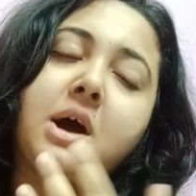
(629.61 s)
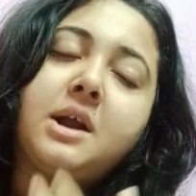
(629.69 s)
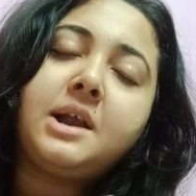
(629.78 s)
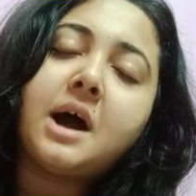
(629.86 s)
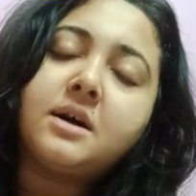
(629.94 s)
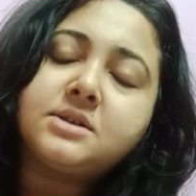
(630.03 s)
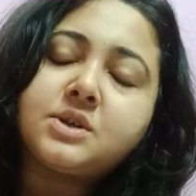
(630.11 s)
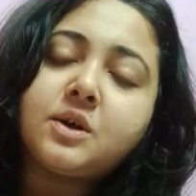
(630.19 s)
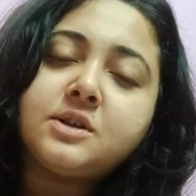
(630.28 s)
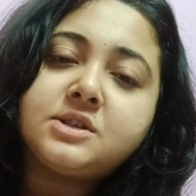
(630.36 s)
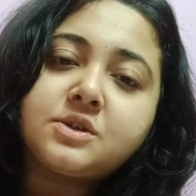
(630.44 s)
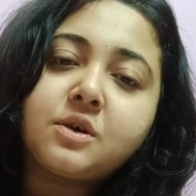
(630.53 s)
lungs
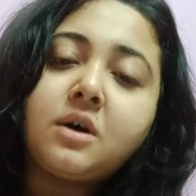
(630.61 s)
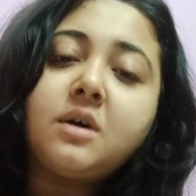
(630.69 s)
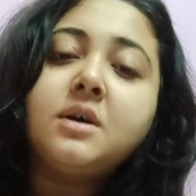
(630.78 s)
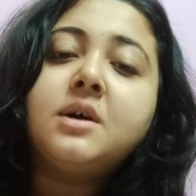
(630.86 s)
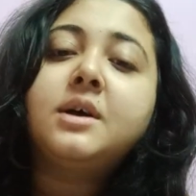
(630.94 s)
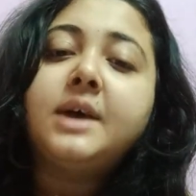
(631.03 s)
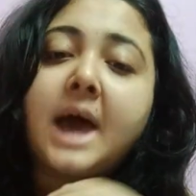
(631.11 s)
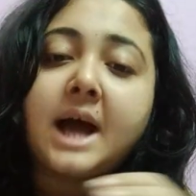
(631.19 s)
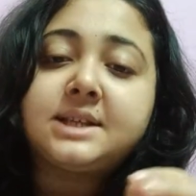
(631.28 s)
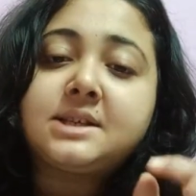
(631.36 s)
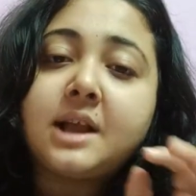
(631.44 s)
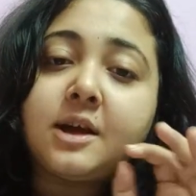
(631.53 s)
also
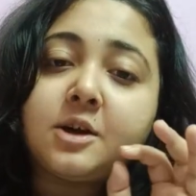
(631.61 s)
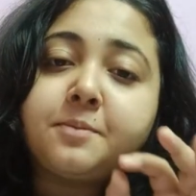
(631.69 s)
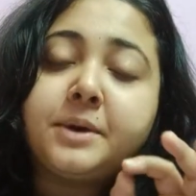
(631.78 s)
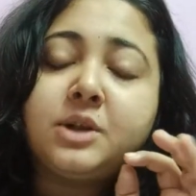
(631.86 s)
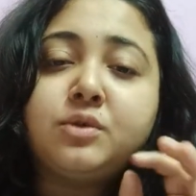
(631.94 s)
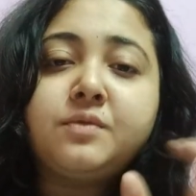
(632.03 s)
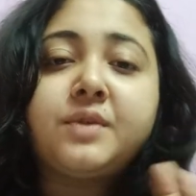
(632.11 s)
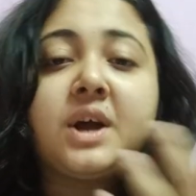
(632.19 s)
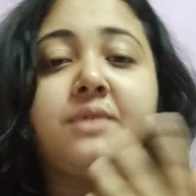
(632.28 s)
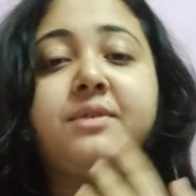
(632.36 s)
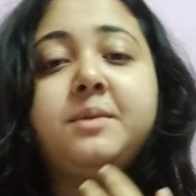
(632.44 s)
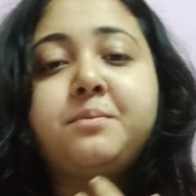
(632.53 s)
acts like a balloon while
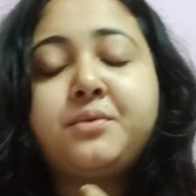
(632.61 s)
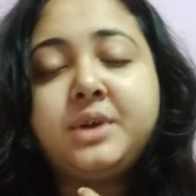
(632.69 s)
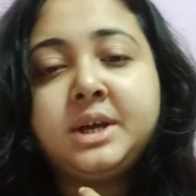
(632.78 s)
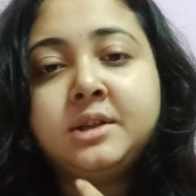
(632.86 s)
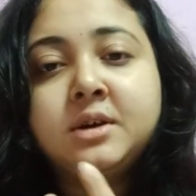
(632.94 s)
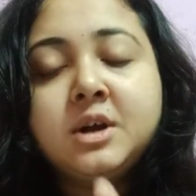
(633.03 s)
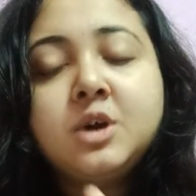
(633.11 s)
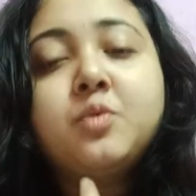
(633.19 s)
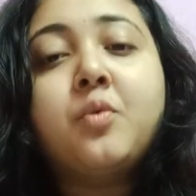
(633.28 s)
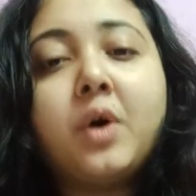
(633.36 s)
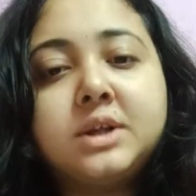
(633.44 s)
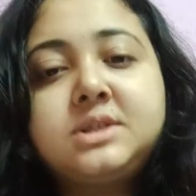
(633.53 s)
we breathe.
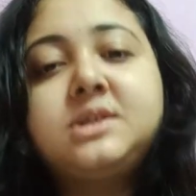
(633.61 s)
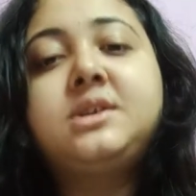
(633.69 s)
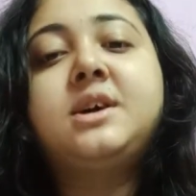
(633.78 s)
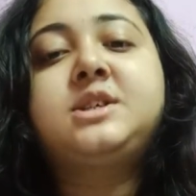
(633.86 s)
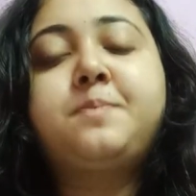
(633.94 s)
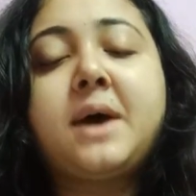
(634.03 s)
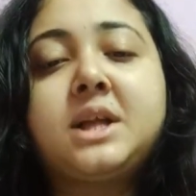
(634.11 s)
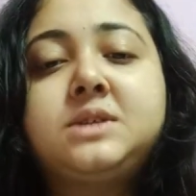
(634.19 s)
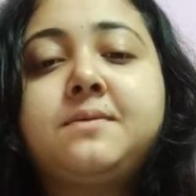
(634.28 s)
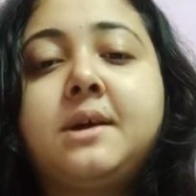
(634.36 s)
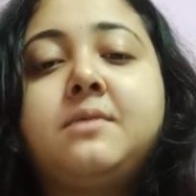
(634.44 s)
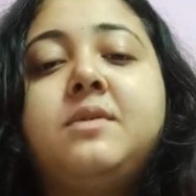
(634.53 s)
Once it expands
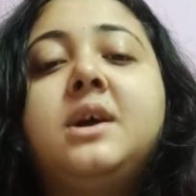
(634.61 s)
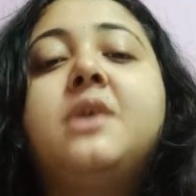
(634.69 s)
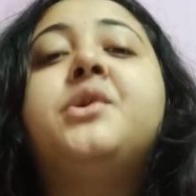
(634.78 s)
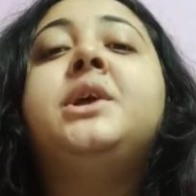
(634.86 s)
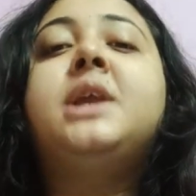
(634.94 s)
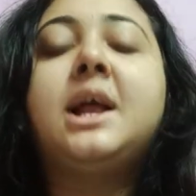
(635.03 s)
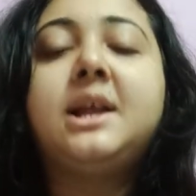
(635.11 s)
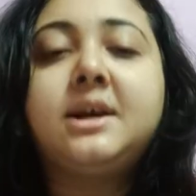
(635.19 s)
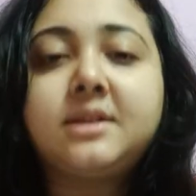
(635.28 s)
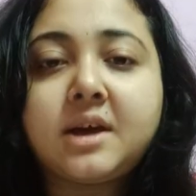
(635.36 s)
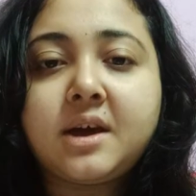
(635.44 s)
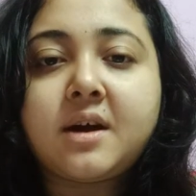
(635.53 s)
when we are inhaling
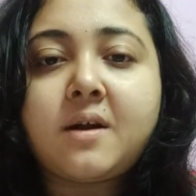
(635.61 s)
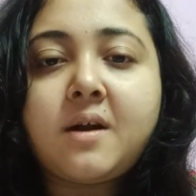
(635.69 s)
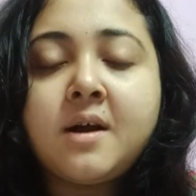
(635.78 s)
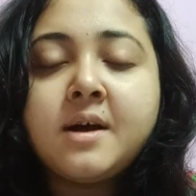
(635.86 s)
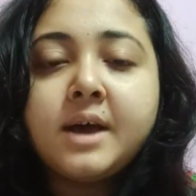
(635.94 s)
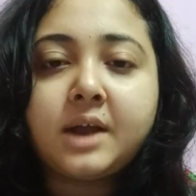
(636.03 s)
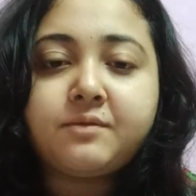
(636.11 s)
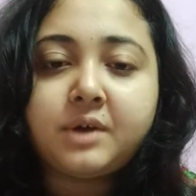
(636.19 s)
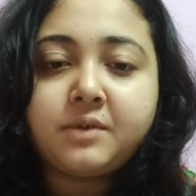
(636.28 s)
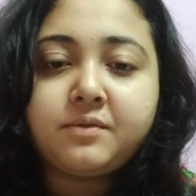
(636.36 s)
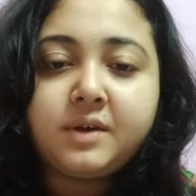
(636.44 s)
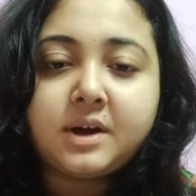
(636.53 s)
the air, and
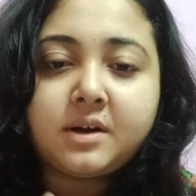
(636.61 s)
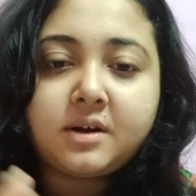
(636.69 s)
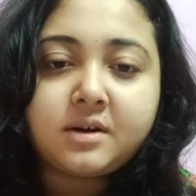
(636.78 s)
when we are